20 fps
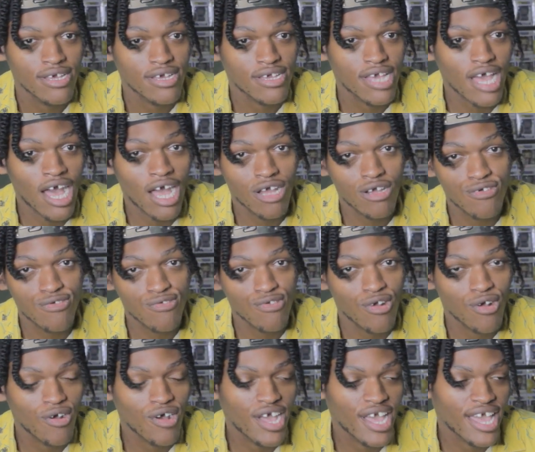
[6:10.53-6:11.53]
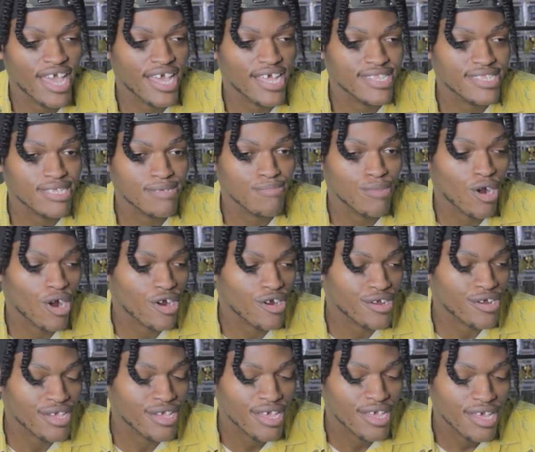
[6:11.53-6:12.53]
Kankuro, and
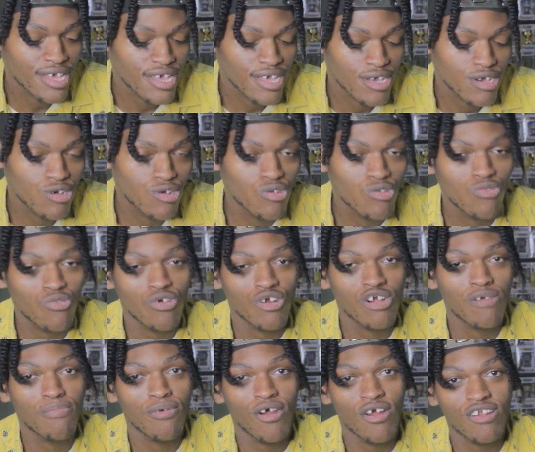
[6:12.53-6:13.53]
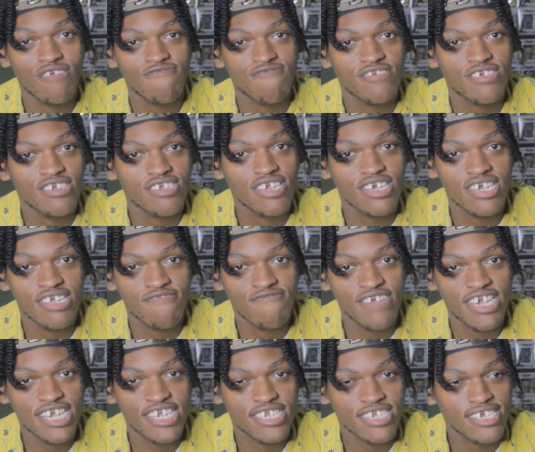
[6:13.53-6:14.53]
Temari, who were a part of the
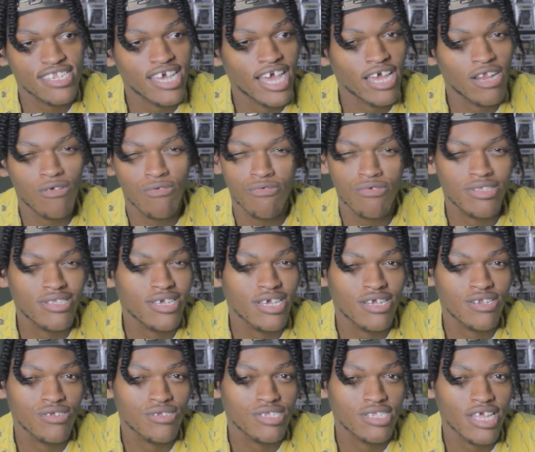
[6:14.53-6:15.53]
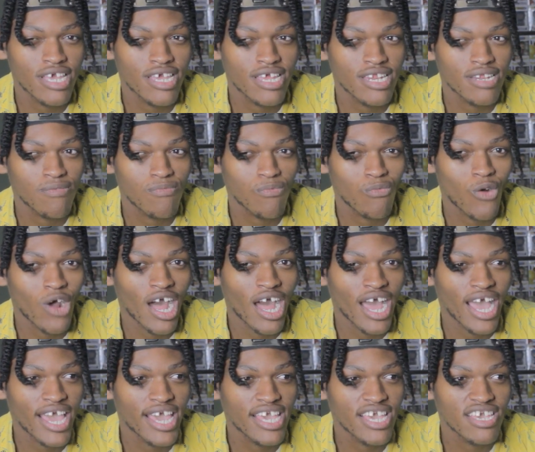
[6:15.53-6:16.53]
invasion. I don't really understand
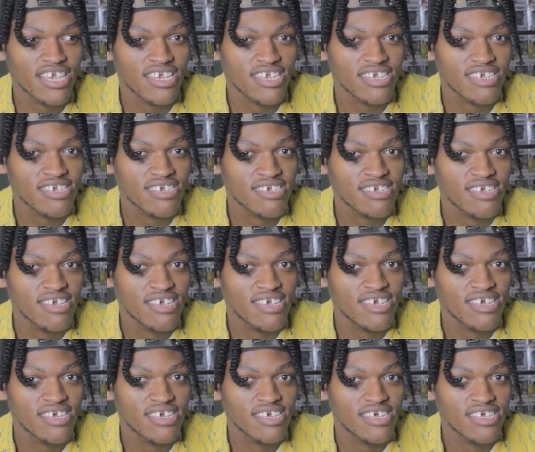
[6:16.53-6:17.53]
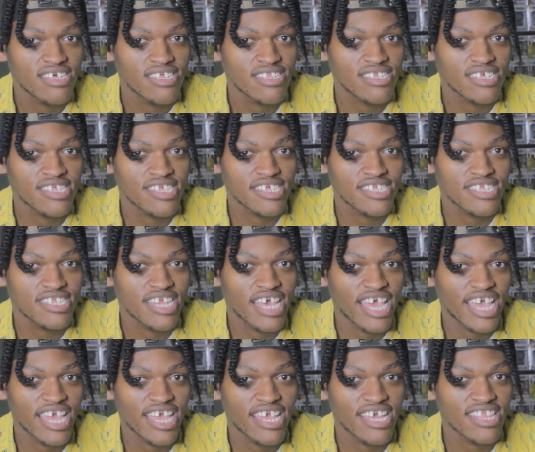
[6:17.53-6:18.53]
why, to this
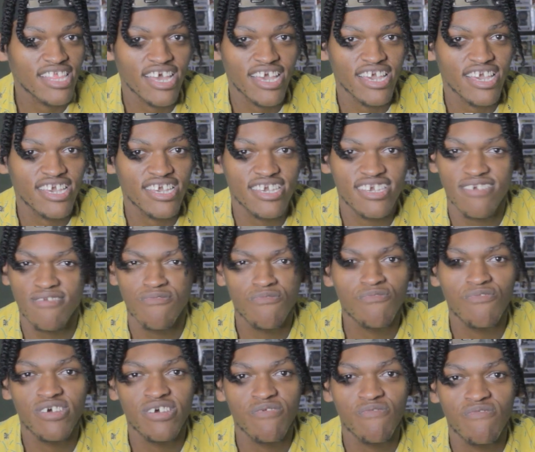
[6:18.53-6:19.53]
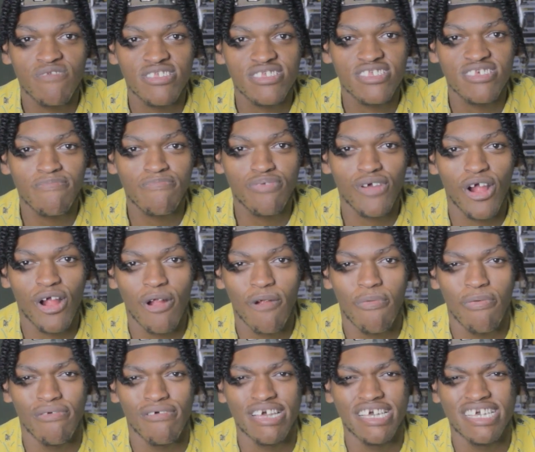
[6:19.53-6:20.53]
day, like, what was the
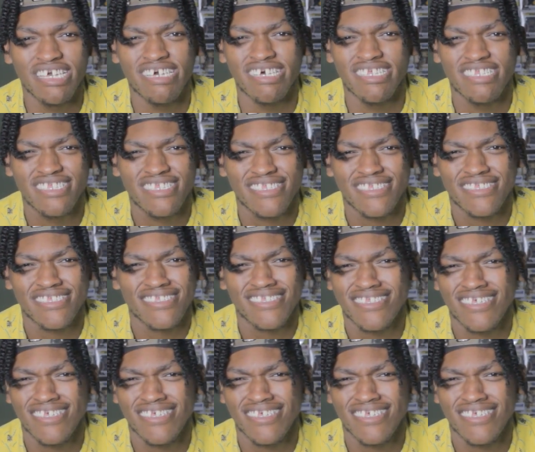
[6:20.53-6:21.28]
purpose?